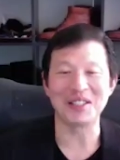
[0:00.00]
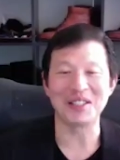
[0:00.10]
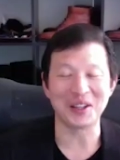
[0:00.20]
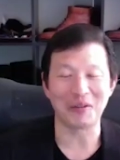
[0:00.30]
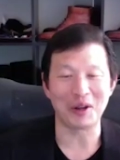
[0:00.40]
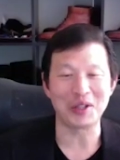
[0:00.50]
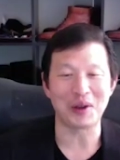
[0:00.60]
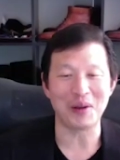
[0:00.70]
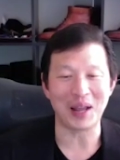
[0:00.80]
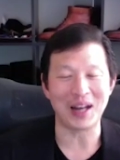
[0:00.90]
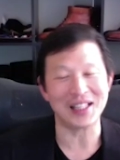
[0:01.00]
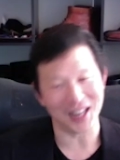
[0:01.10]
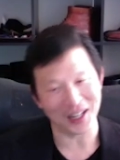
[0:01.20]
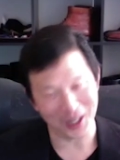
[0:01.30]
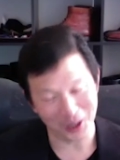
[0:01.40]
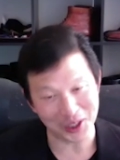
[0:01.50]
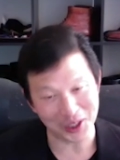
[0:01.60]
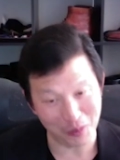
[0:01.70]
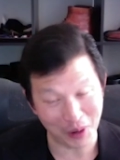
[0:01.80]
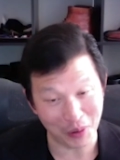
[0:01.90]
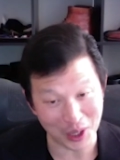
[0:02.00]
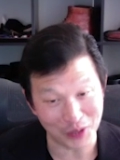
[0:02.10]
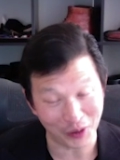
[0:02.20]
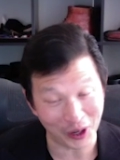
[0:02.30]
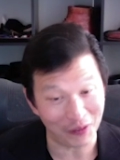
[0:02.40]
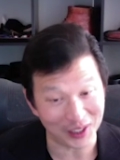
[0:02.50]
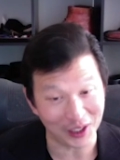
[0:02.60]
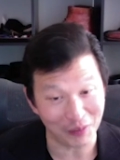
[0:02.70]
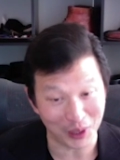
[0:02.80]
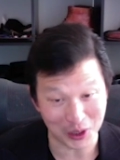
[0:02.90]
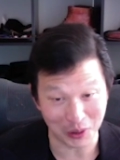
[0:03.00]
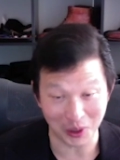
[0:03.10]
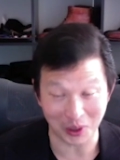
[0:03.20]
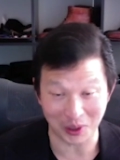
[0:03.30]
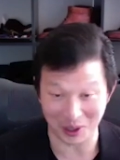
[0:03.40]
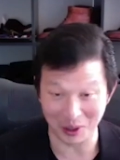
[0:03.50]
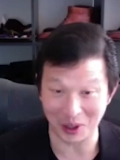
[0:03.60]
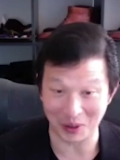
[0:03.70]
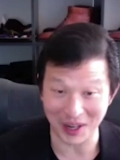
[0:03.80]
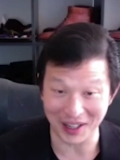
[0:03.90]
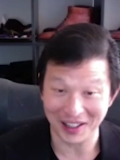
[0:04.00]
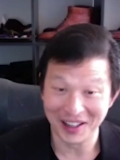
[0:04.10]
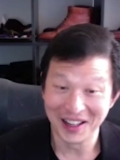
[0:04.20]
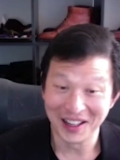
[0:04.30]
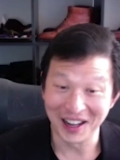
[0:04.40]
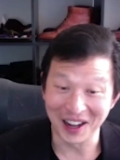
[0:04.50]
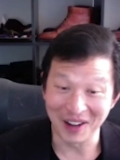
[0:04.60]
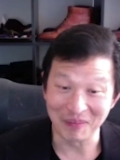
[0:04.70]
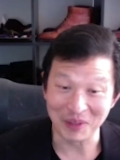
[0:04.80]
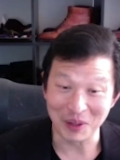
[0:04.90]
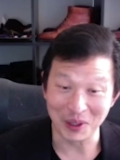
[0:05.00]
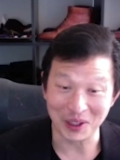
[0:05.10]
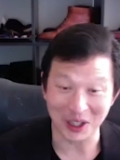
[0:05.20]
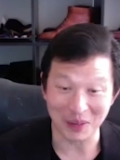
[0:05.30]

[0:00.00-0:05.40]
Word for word: on the front? So, and incidentally, it looks like you've been. It's very effective because you look you look great. Um, mm-hmm. you Thank you. You've been